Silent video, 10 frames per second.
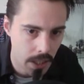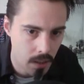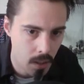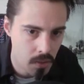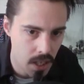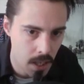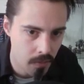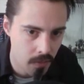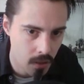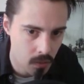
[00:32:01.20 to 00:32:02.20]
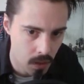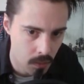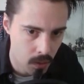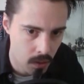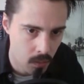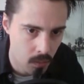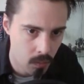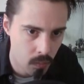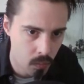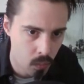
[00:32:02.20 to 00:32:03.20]
and out comes an Ampharos. Right, well,
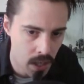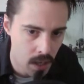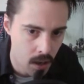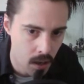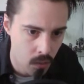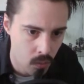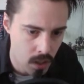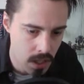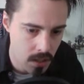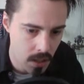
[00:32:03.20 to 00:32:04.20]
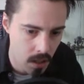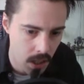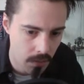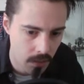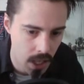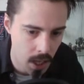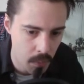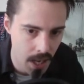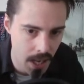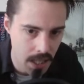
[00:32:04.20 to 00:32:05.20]
we are reaching our level
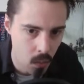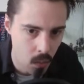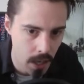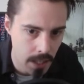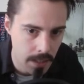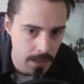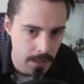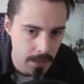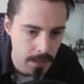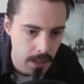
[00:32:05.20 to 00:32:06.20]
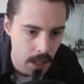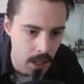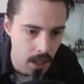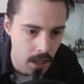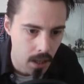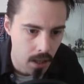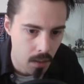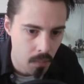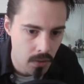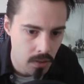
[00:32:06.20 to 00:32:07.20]
cap anyway.
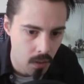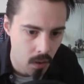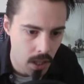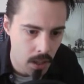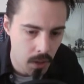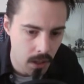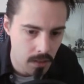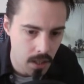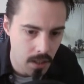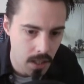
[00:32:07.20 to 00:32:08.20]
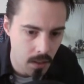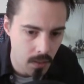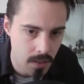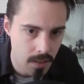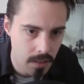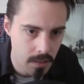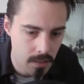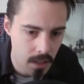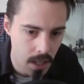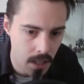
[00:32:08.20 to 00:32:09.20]
So I am going to send out
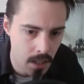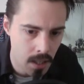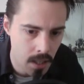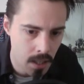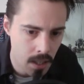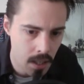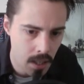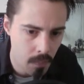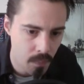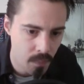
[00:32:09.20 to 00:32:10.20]
Sandy,